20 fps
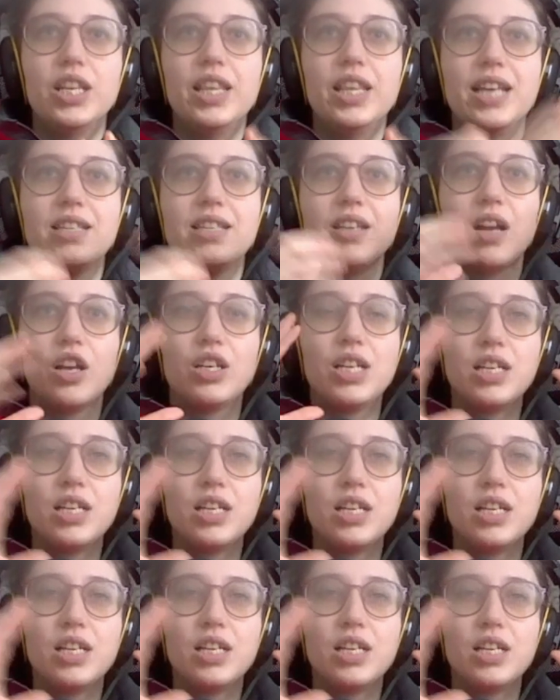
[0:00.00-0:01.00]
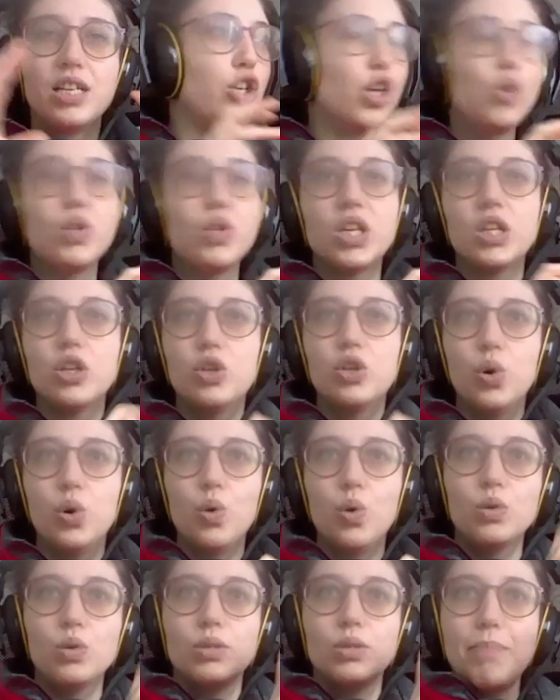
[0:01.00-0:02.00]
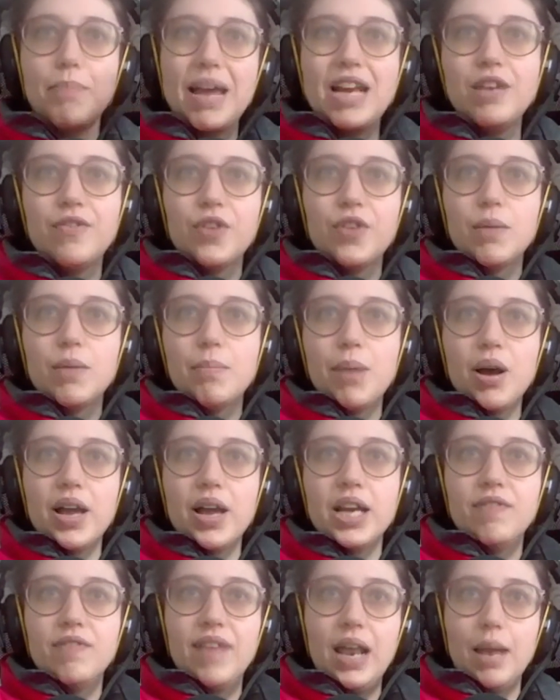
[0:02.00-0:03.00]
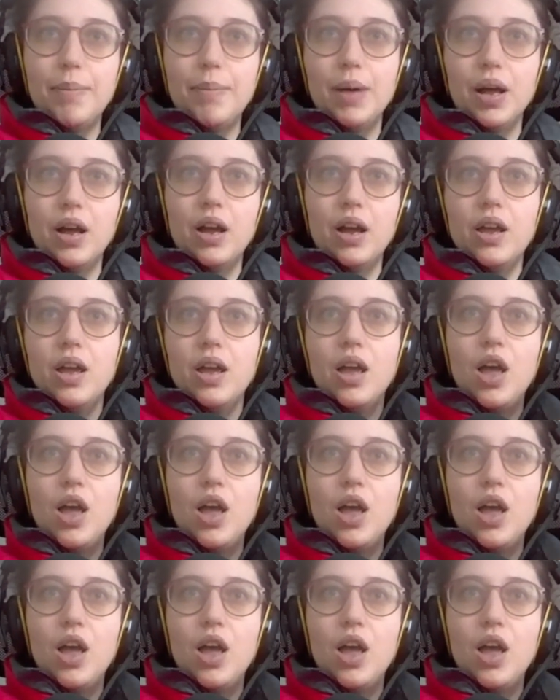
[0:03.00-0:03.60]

There's a designer using the tools made for them by a developer,